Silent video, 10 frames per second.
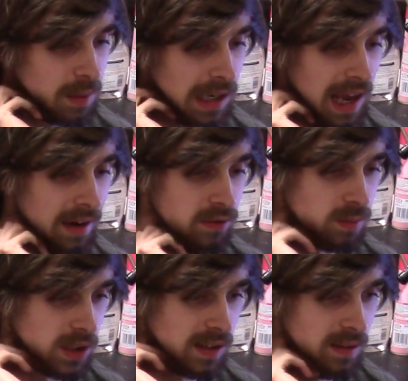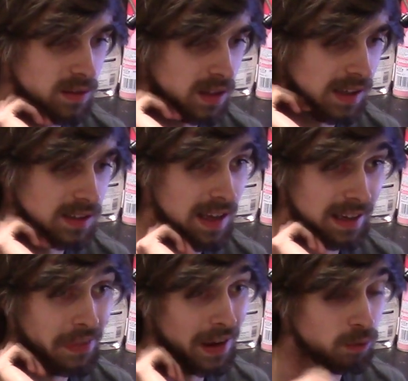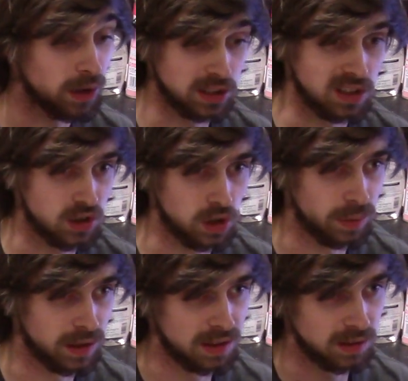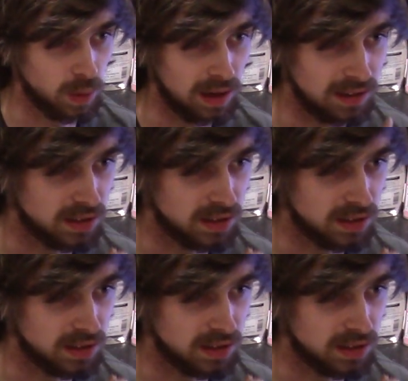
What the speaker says: Jamie Lang from Jane. He's there. Yeah, they're rich and stupid as well